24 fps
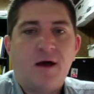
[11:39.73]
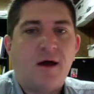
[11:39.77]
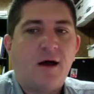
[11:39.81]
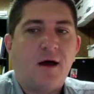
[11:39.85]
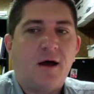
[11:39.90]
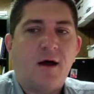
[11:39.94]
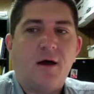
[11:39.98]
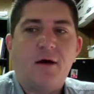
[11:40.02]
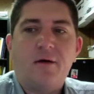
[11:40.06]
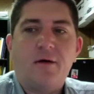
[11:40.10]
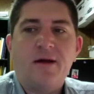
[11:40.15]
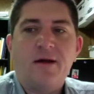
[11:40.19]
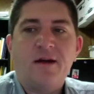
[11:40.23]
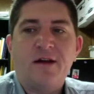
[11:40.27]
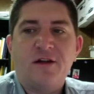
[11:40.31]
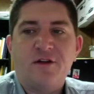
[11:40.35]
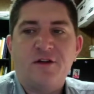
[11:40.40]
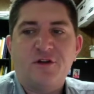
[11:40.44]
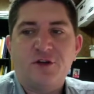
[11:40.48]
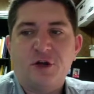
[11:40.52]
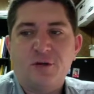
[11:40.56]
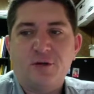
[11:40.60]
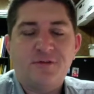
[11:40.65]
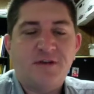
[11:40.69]
In
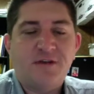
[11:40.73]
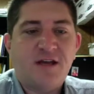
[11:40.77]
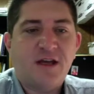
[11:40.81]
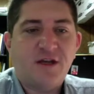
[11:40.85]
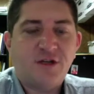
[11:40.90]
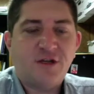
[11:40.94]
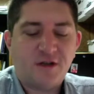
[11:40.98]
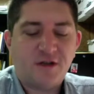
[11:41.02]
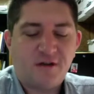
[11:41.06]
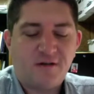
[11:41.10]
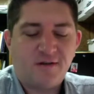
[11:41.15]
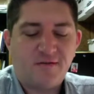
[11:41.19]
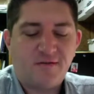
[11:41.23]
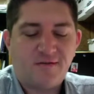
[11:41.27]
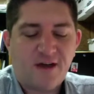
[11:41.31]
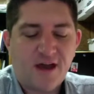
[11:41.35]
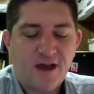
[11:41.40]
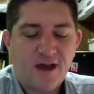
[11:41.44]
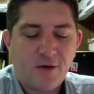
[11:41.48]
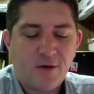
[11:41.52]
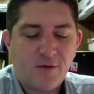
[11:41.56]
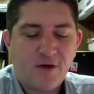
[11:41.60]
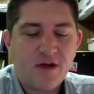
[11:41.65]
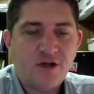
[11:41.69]
interpretation and
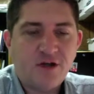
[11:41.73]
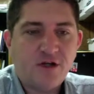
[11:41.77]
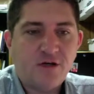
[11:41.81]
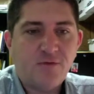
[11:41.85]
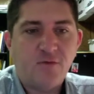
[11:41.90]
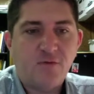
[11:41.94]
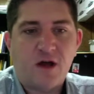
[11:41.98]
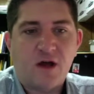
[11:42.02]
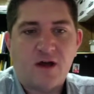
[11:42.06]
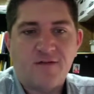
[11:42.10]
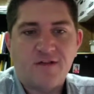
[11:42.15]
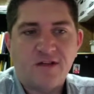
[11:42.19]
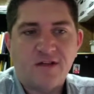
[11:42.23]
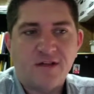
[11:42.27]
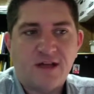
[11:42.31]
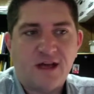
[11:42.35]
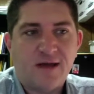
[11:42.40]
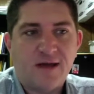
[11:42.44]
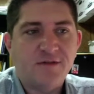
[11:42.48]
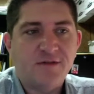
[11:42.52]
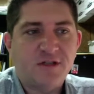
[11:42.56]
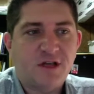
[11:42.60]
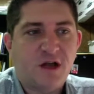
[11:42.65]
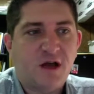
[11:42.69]
evaluation, we
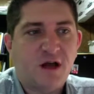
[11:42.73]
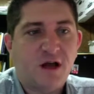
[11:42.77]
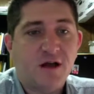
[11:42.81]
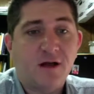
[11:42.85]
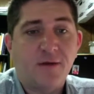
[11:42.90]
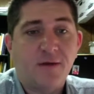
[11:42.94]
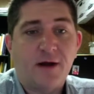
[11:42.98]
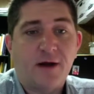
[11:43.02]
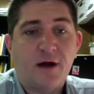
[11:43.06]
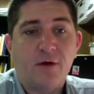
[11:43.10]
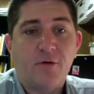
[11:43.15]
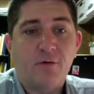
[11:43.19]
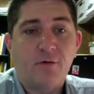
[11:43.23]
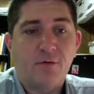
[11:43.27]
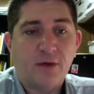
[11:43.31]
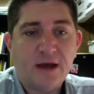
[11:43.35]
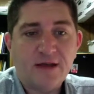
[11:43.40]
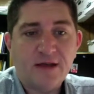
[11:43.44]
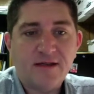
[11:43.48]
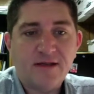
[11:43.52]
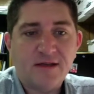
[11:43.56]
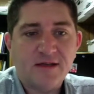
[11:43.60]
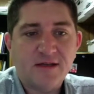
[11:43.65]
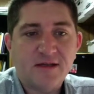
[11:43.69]
oftentimes talk about
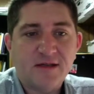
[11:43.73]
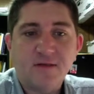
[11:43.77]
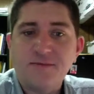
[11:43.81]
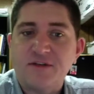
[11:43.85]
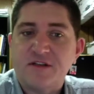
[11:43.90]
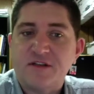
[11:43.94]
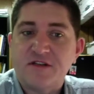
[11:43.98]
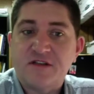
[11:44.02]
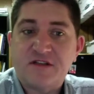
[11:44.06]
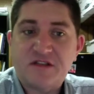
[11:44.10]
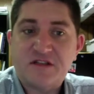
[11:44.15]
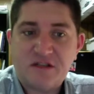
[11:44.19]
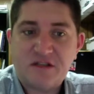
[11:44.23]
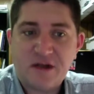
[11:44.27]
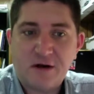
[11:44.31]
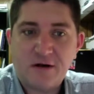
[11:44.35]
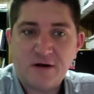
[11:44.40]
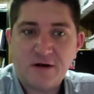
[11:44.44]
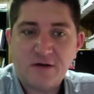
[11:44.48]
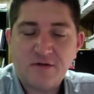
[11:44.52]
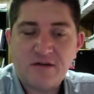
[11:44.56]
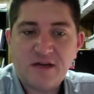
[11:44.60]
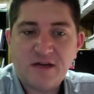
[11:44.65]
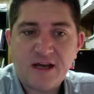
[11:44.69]
racism and
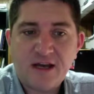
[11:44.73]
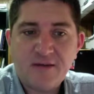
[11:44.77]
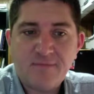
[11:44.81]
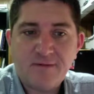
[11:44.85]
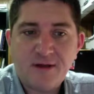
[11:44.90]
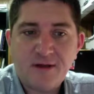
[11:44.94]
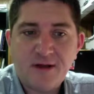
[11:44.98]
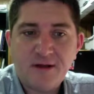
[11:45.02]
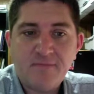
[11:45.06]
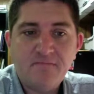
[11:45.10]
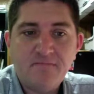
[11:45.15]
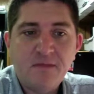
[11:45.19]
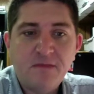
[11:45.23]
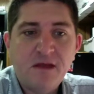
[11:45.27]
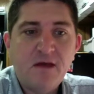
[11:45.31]
stereotyping,